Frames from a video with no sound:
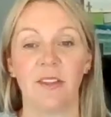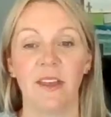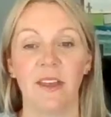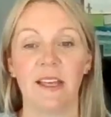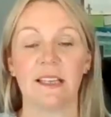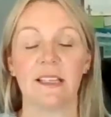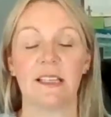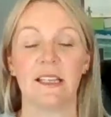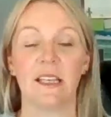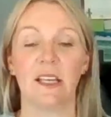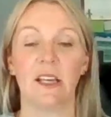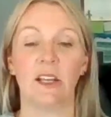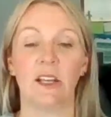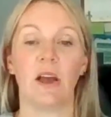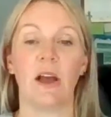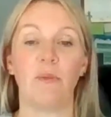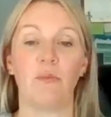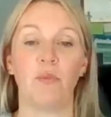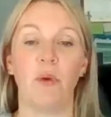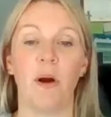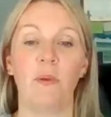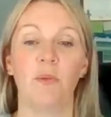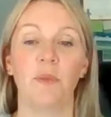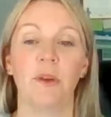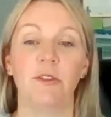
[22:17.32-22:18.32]
think
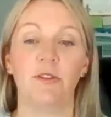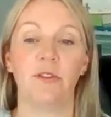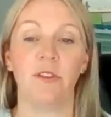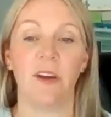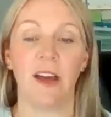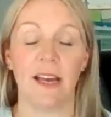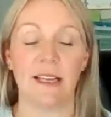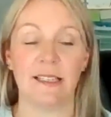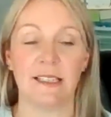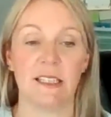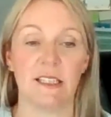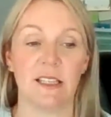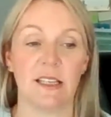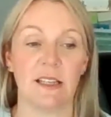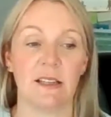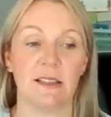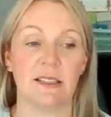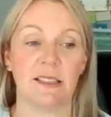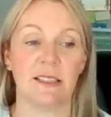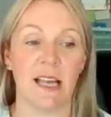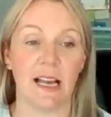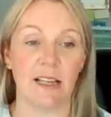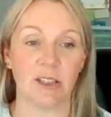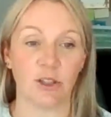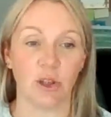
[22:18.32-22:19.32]
when we first
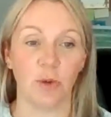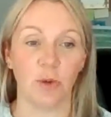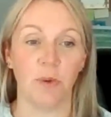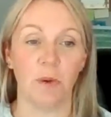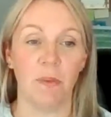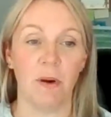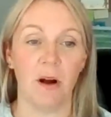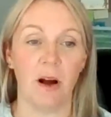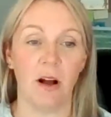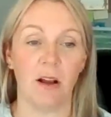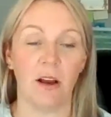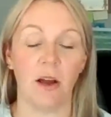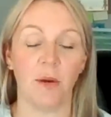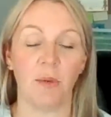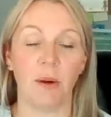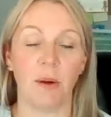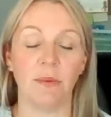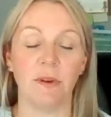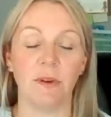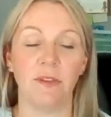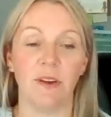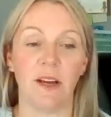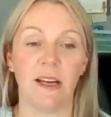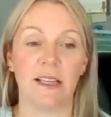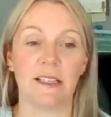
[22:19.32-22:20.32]
set up Apollo, when
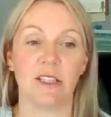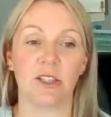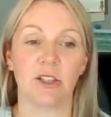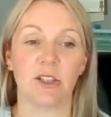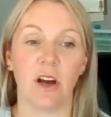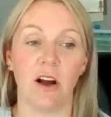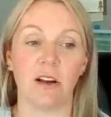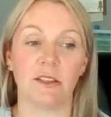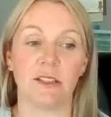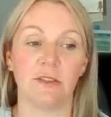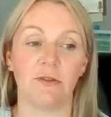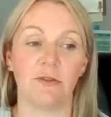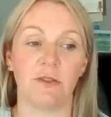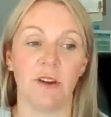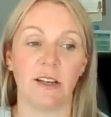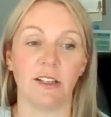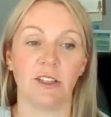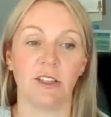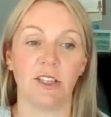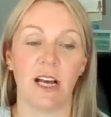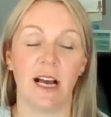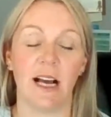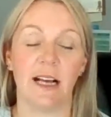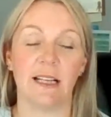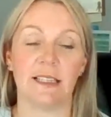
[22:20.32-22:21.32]
we first started
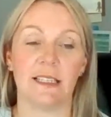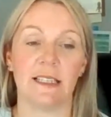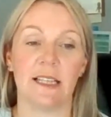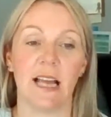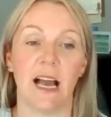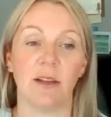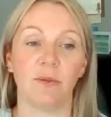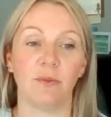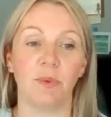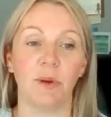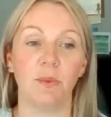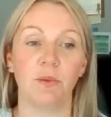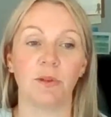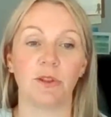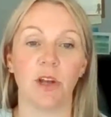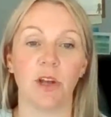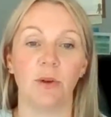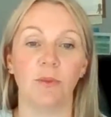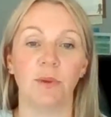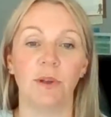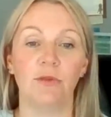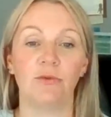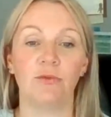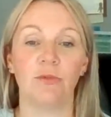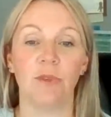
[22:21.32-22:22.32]
franchising, Ed, we would
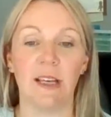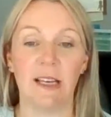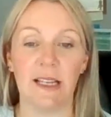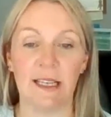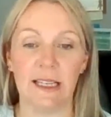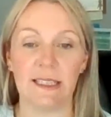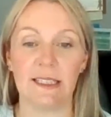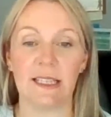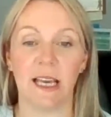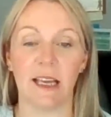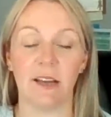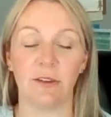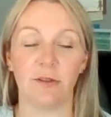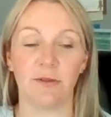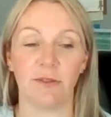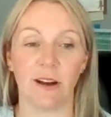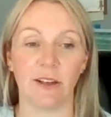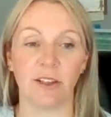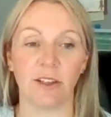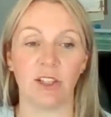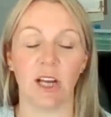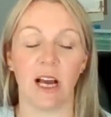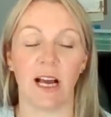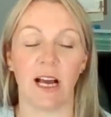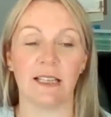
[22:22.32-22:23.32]
only really take
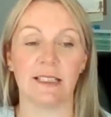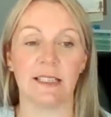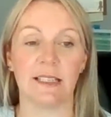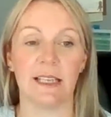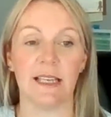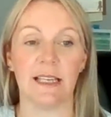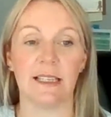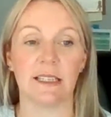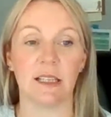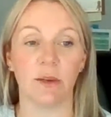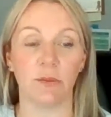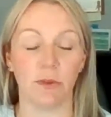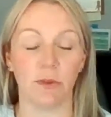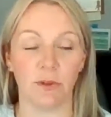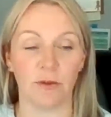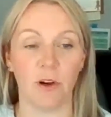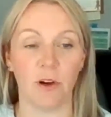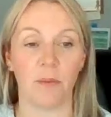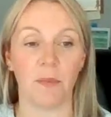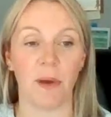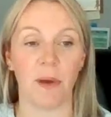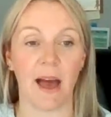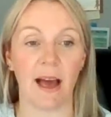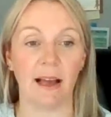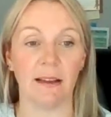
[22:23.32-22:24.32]
franchisees that were
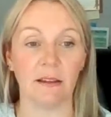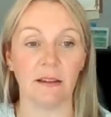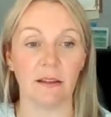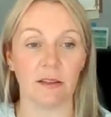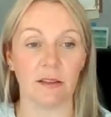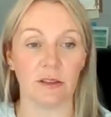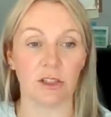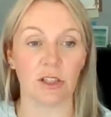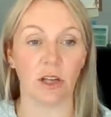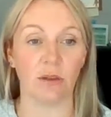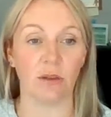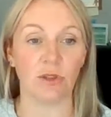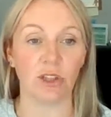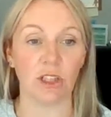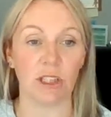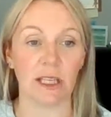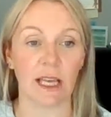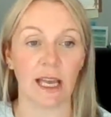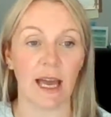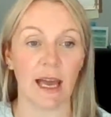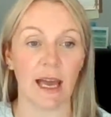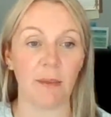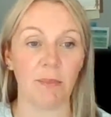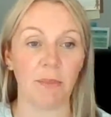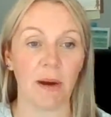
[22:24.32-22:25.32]
from a health and social
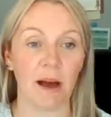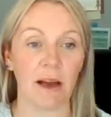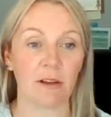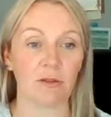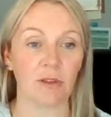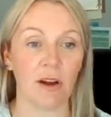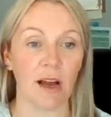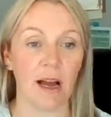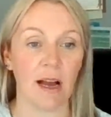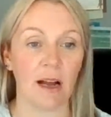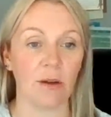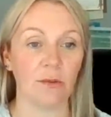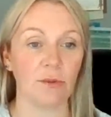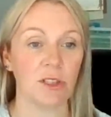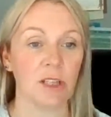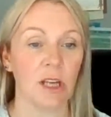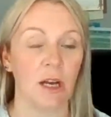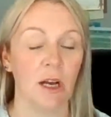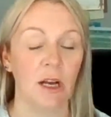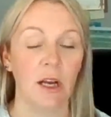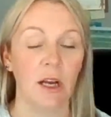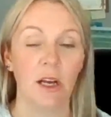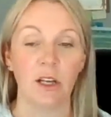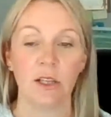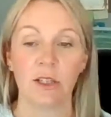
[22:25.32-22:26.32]
care background.
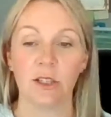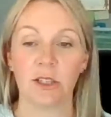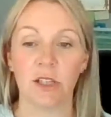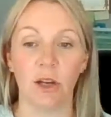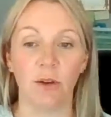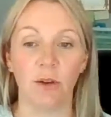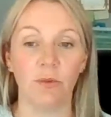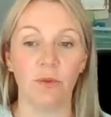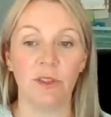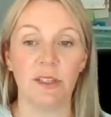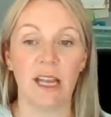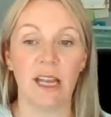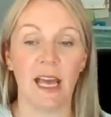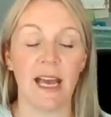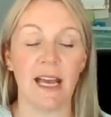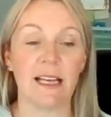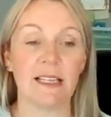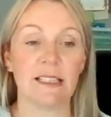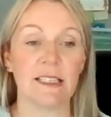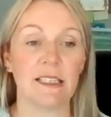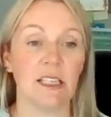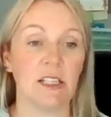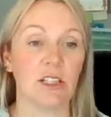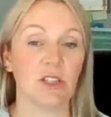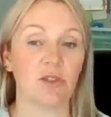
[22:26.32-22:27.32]
So
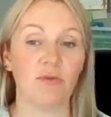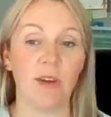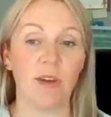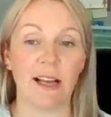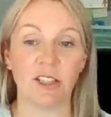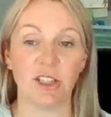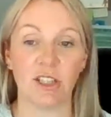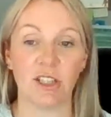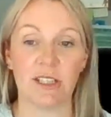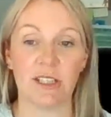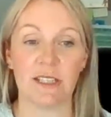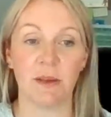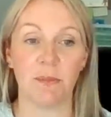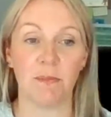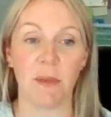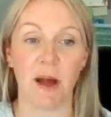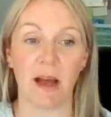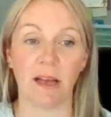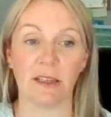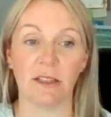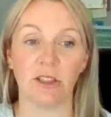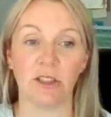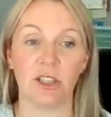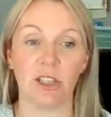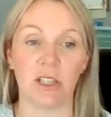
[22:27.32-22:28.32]
nurses, registered
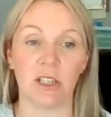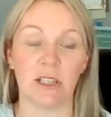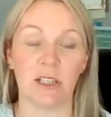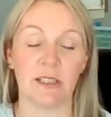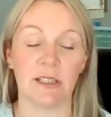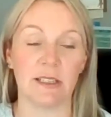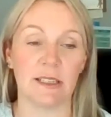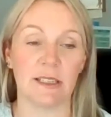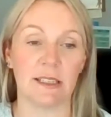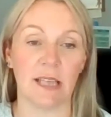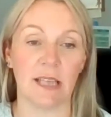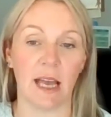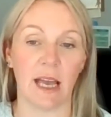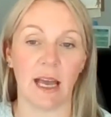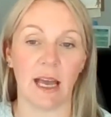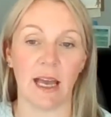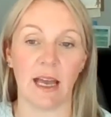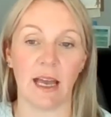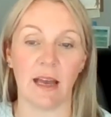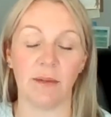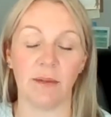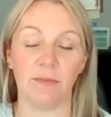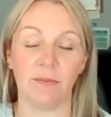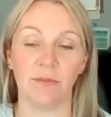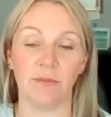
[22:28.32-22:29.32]
managers,
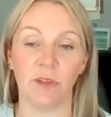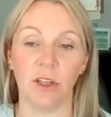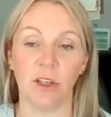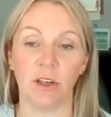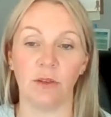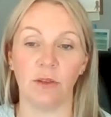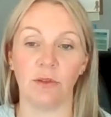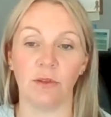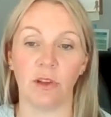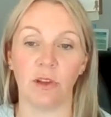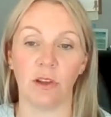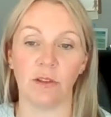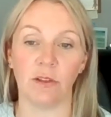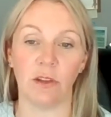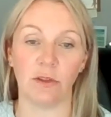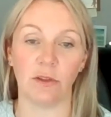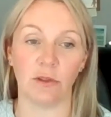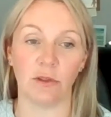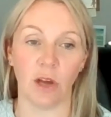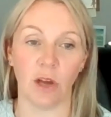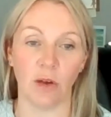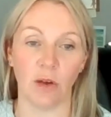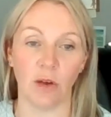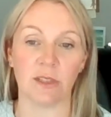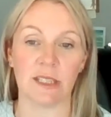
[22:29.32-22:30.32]

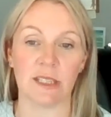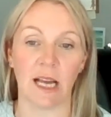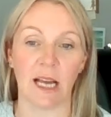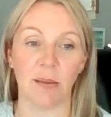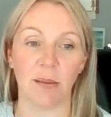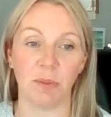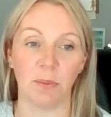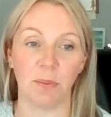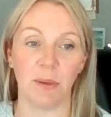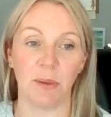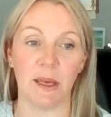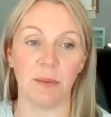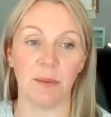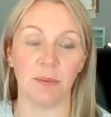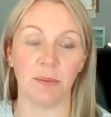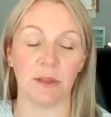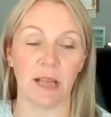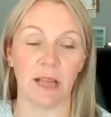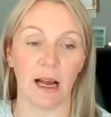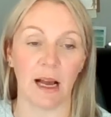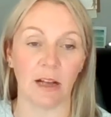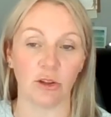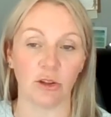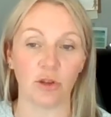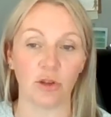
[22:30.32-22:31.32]
those type of people
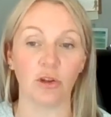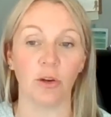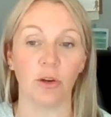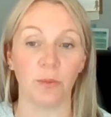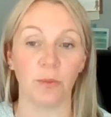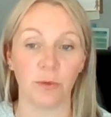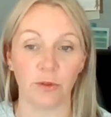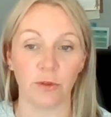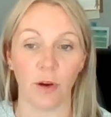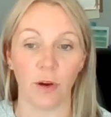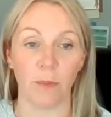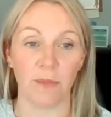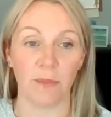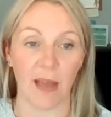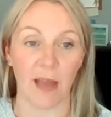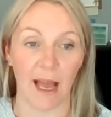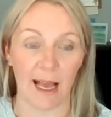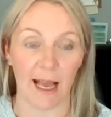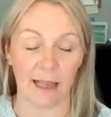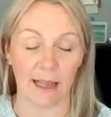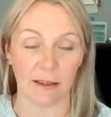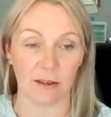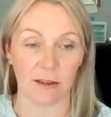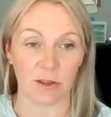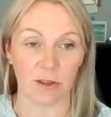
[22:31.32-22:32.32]
that have come from the
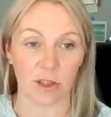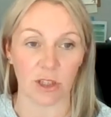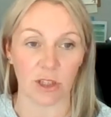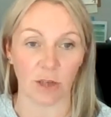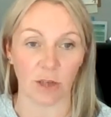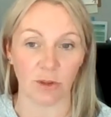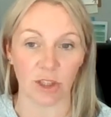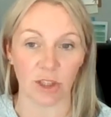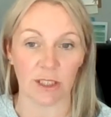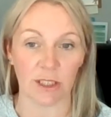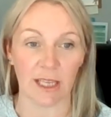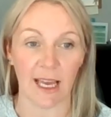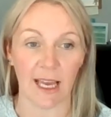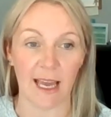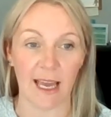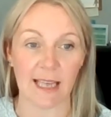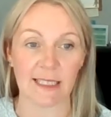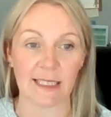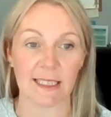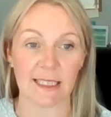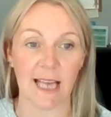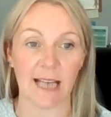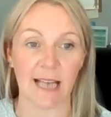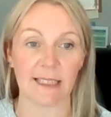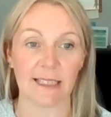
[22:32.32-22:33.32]
health and social care
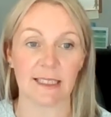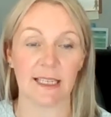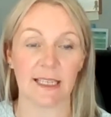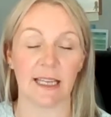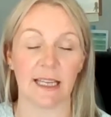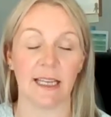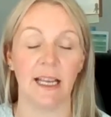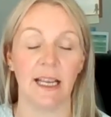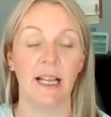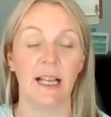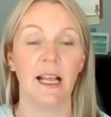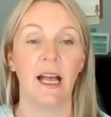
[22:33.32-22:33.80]
setting.